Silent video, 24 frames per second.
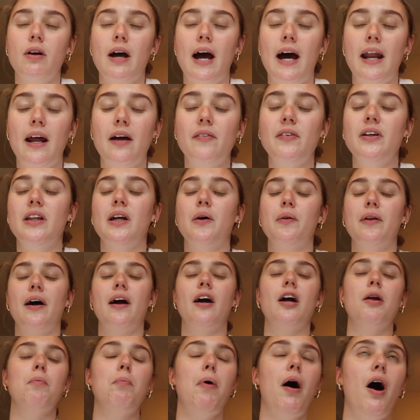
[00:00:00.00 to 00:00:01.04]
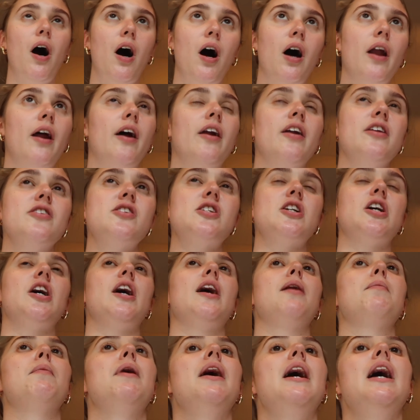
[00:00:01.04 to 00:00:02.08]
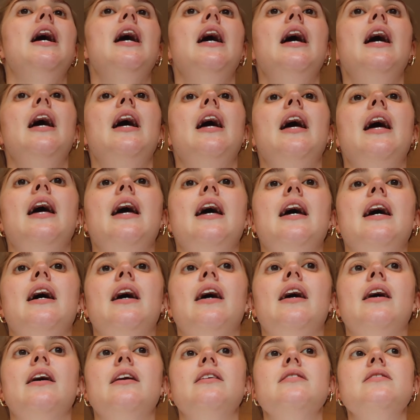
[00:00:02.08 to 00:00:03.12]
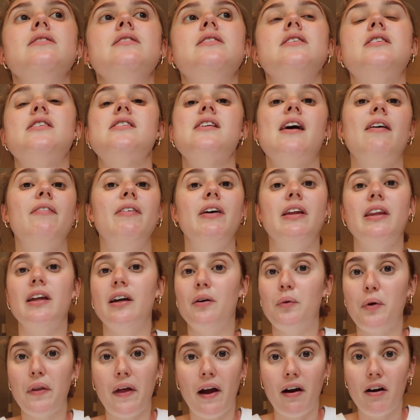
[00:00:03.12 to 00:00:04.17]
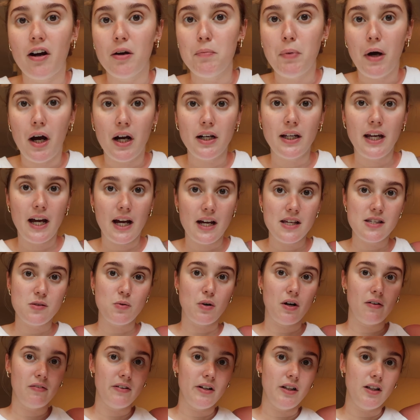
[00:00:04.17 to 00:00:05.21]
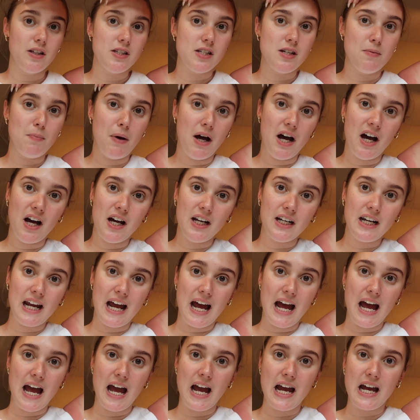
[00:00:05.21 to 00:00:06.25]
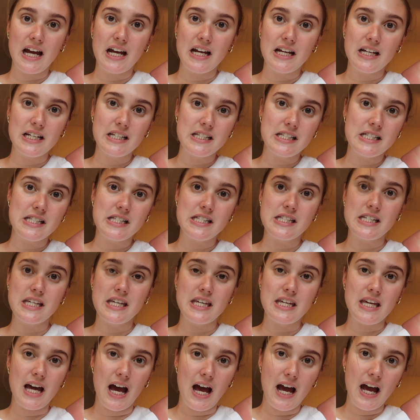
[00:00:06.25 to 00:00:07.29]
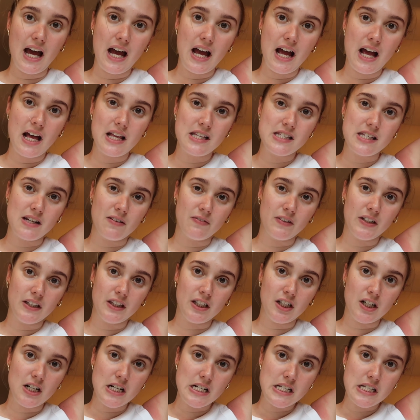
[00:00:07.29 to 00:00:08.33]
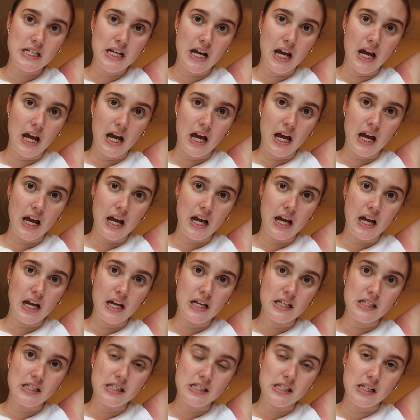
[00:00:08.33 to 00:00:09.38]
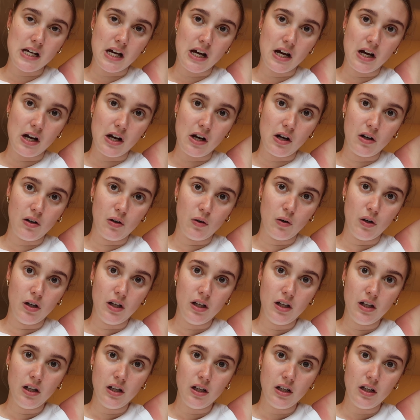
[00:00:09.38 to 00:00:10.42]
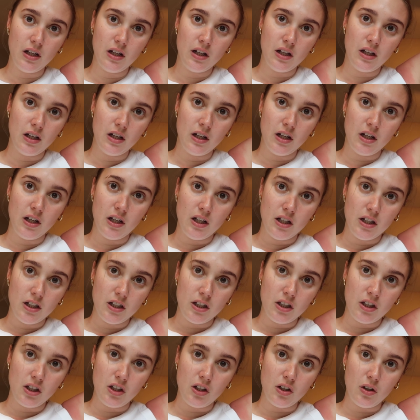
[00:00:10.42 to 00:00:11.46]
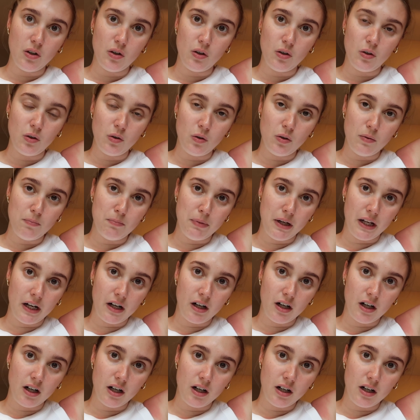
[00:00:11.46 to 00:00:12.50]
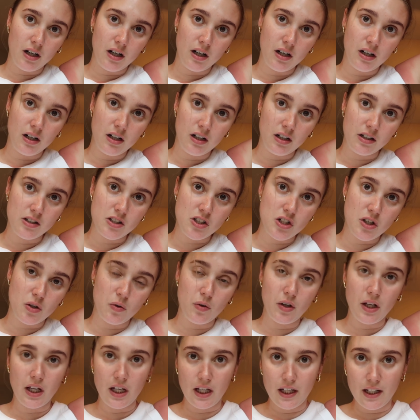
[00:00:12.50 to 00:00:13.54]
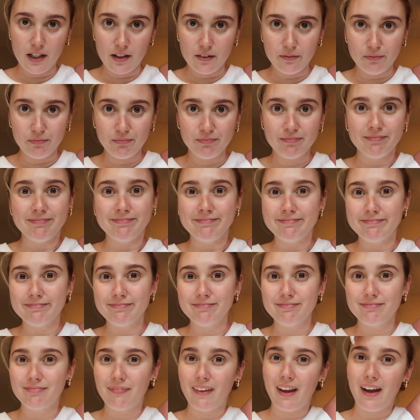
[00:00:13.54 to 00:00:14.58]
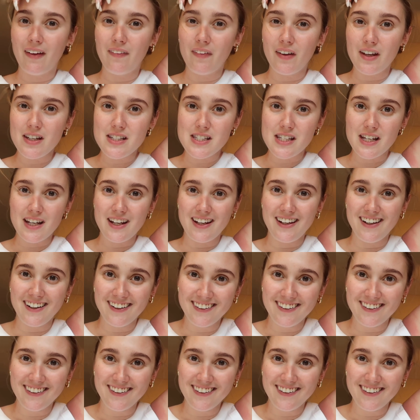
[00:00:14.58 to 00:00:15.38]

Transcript: at Everything with Erin Pod on Instagram, and Everything with Erin Podcast, where we listen to podcasts, yes, every Thursday. So you better tune in and listen.